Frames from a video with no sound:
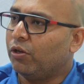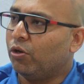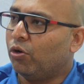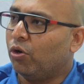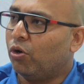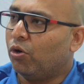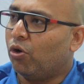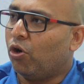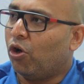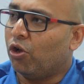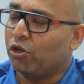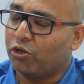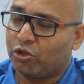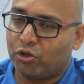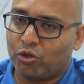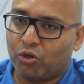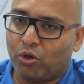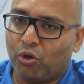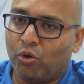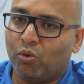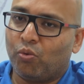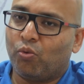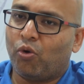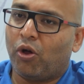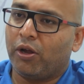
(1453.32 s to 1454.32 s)

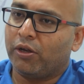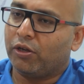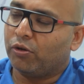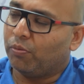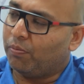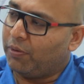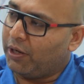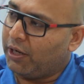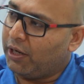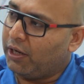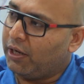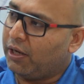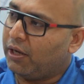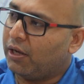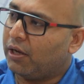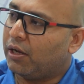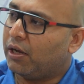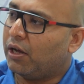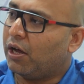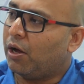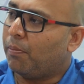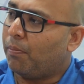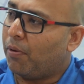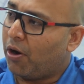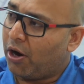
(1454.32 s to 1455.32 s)
also want to be
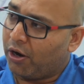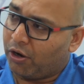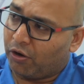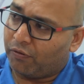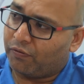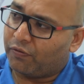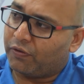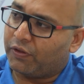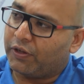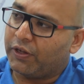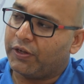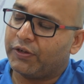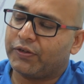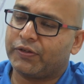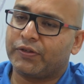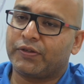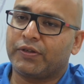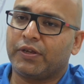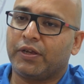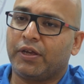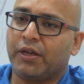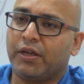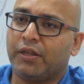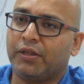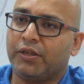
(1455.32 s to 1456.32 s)
a part of
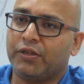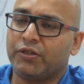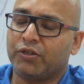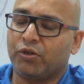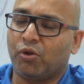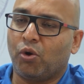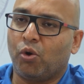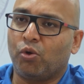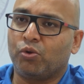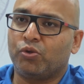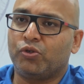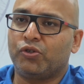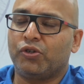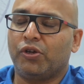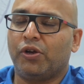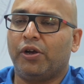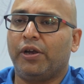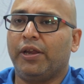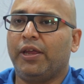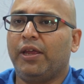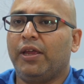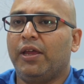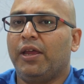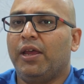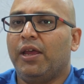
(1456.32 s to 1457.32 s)
this growth
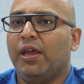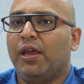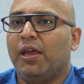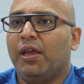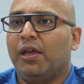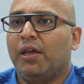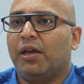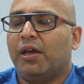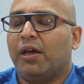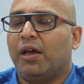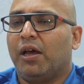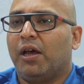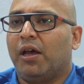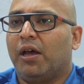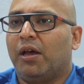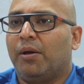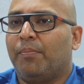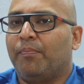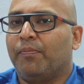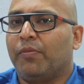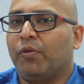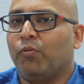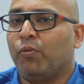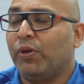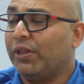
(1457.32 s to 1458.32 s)
journey
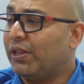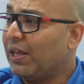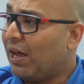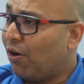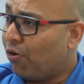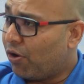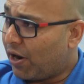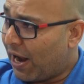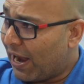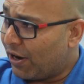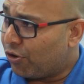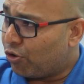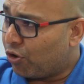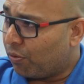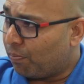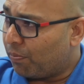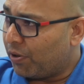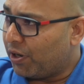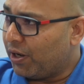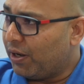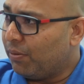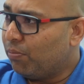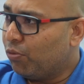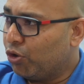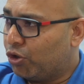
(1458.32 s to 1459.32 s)
with our
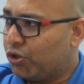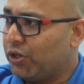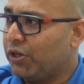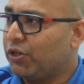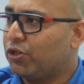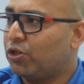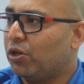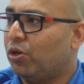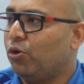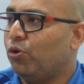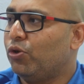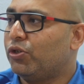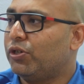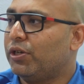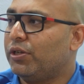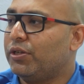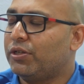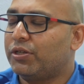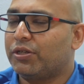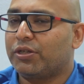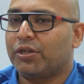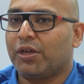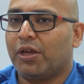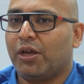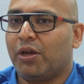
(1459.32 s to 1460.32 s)
IEEE bushing
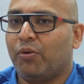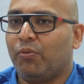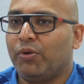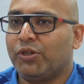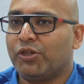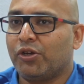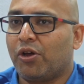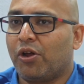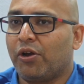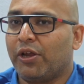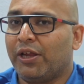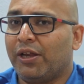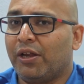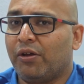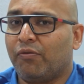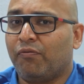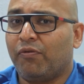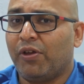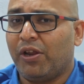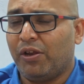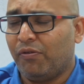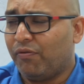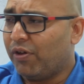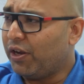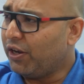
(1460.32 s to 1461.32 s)
solutions, which are in a
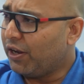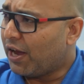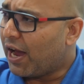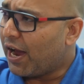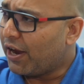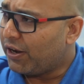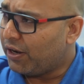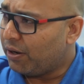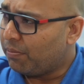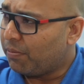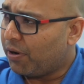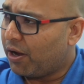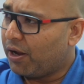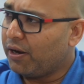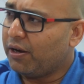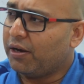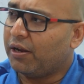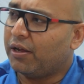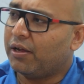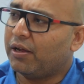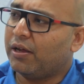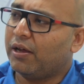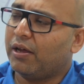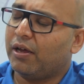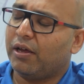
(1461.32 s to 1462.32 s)
very, very high demand
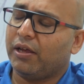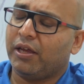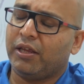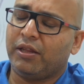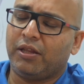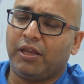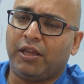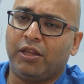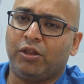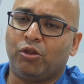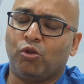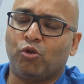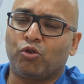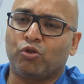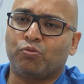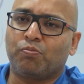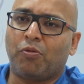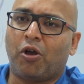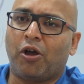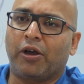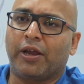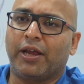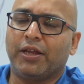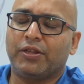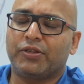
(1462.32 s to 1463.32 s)
in those
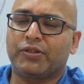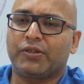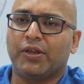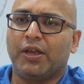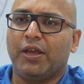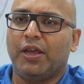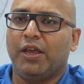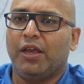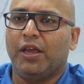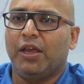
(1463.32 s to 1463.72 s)
markets.